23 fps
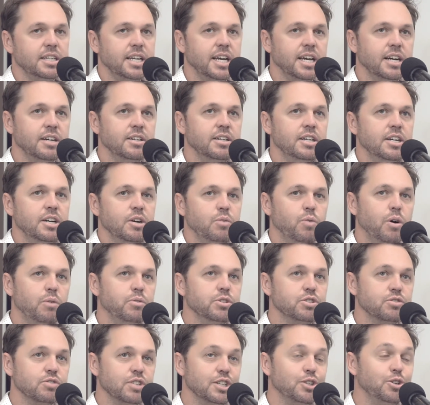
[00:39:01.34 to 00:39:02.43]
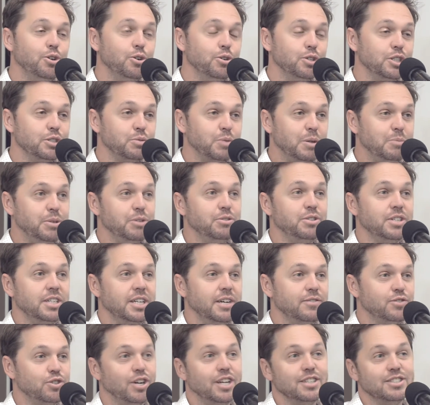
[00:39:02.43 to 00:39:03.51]
Now, what was really cool is we'd built
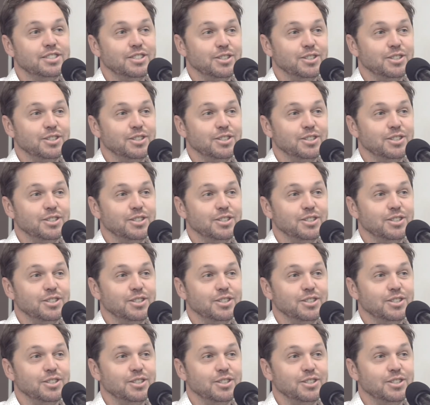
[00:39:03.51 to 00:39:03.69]
enough trust